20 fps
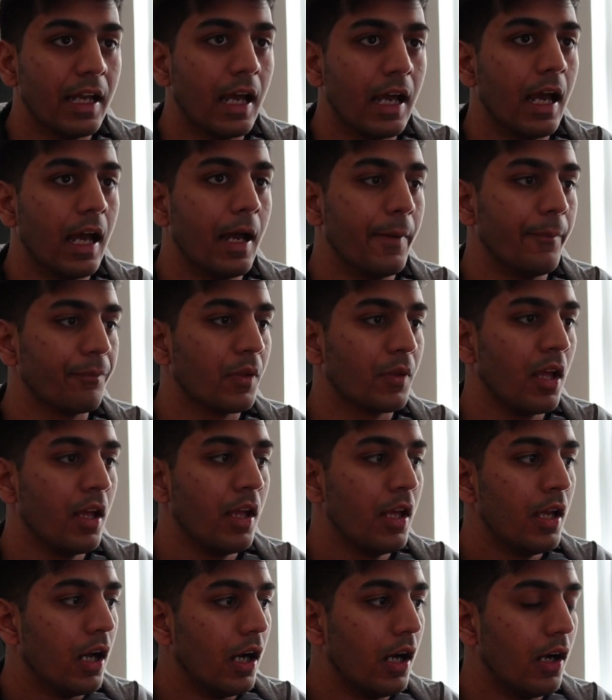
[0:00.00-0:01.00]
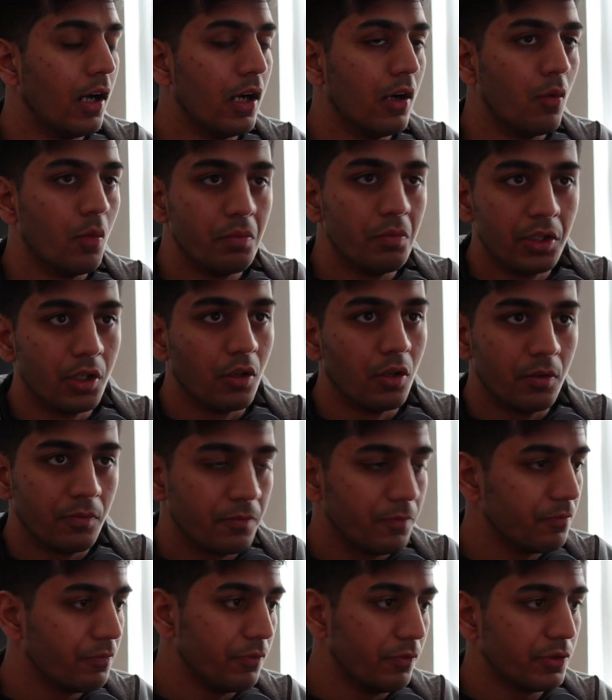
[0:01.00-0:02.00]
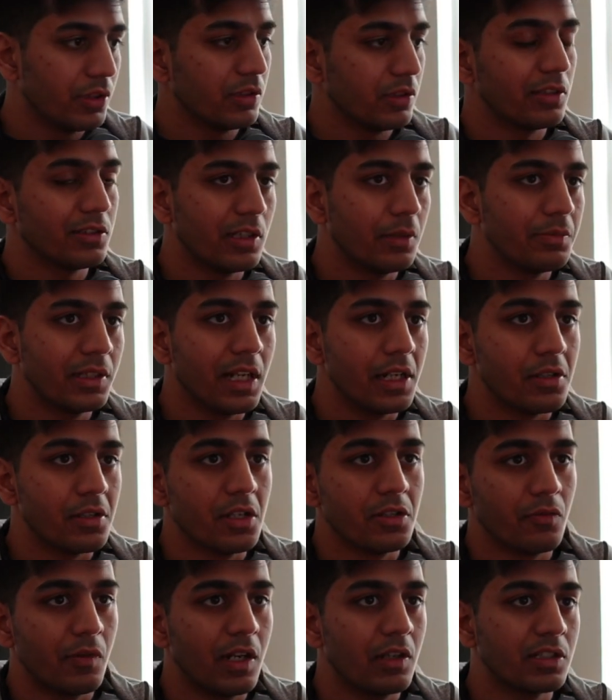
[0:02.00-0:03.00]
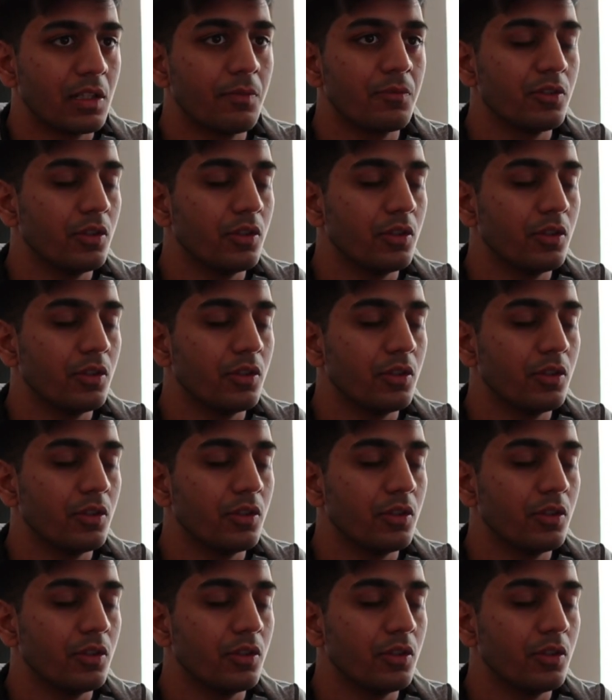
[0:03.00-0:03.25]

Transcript: Something like this,